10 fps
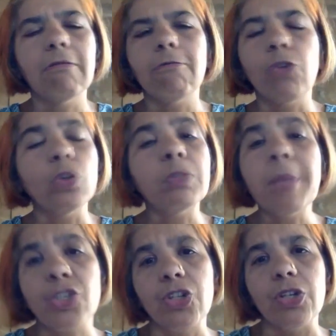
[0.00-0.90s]
those
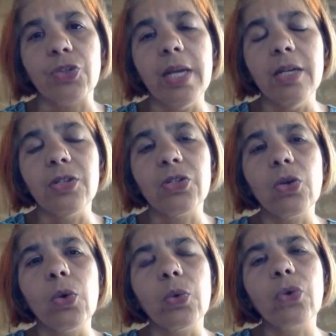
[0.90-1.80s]
mixtures, right?
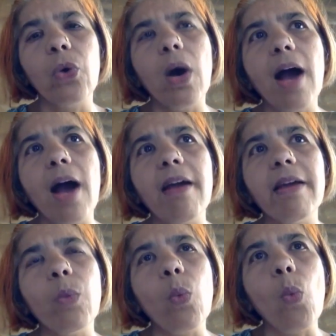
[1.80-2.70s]
So, so I